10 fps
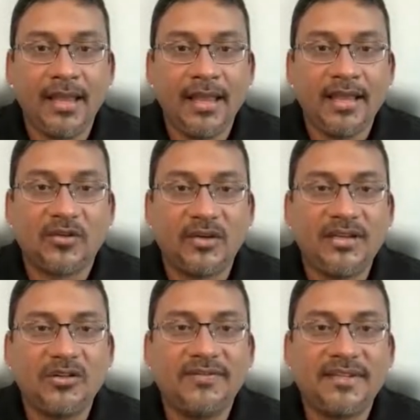So
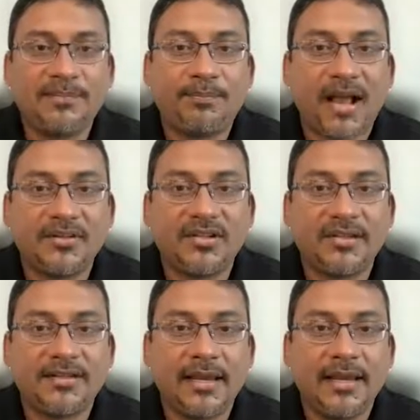each of these
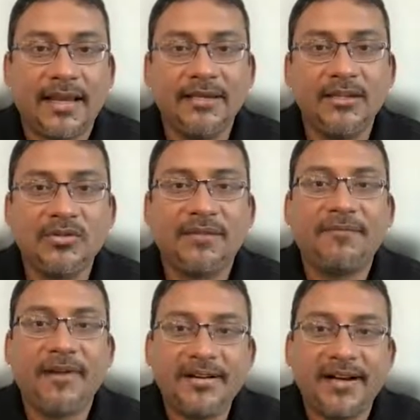branches can use a
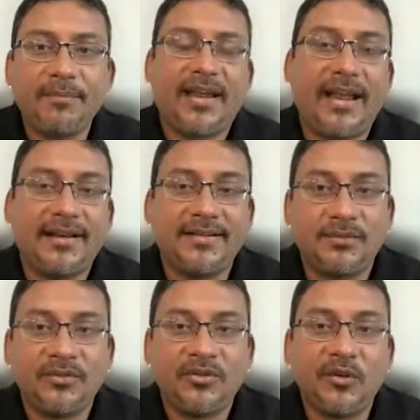filtering
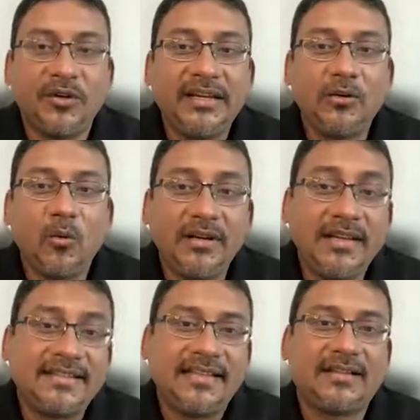mechanism to read only
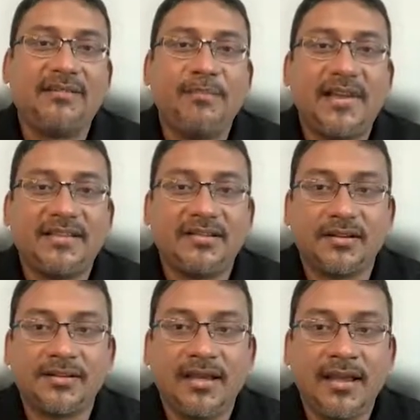selective
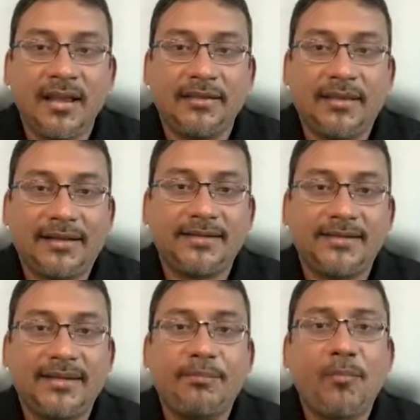messages that
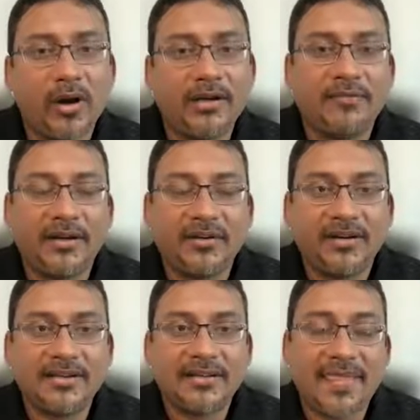is their point of
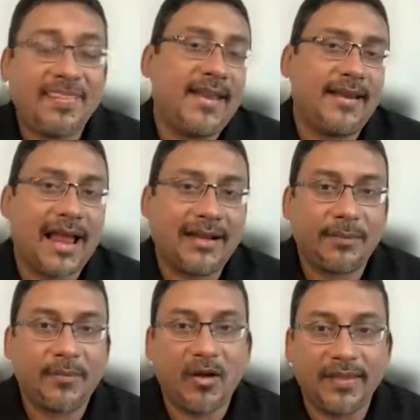interest and then act
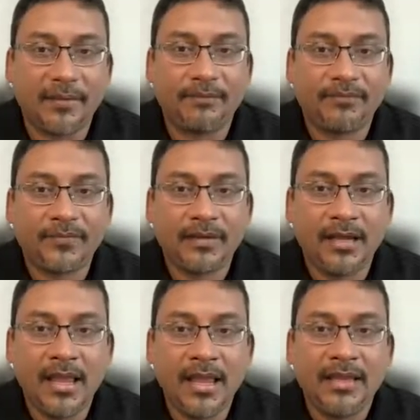upon them.
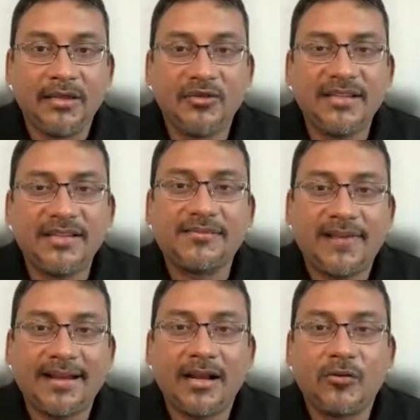Using this
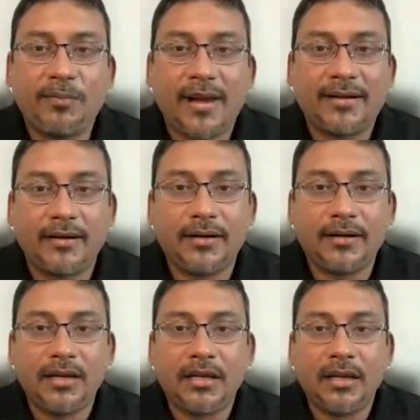fan out
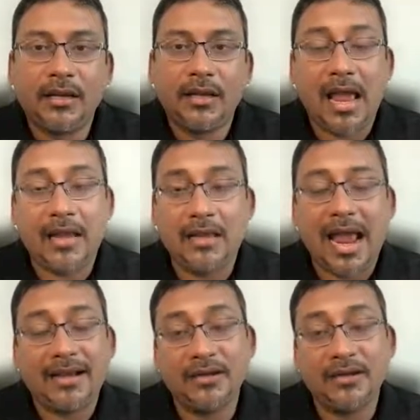pattern and